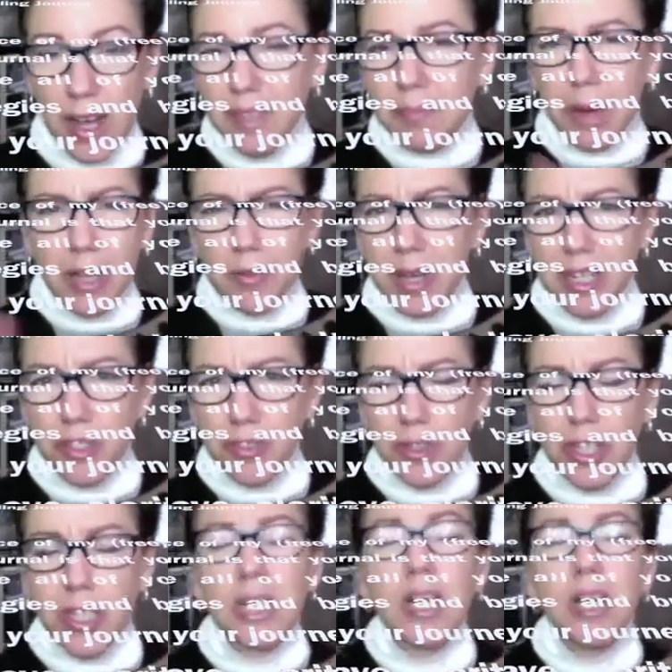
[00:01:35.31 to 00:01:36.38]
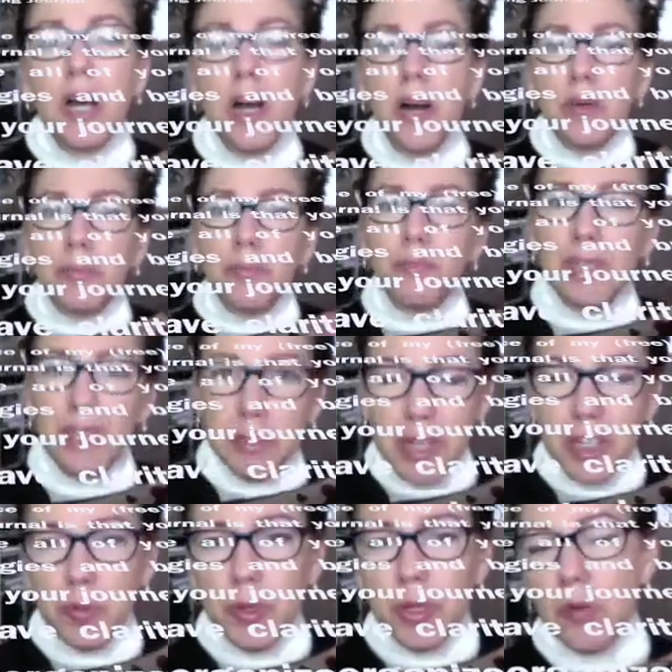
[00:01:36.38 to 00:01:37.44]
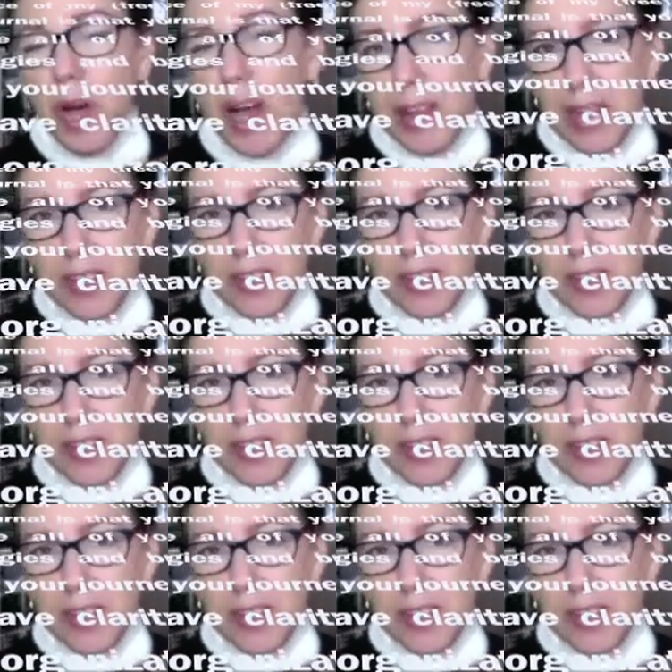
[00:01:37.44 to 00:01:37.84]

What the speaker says: By the way, it's free. Let me explain why that's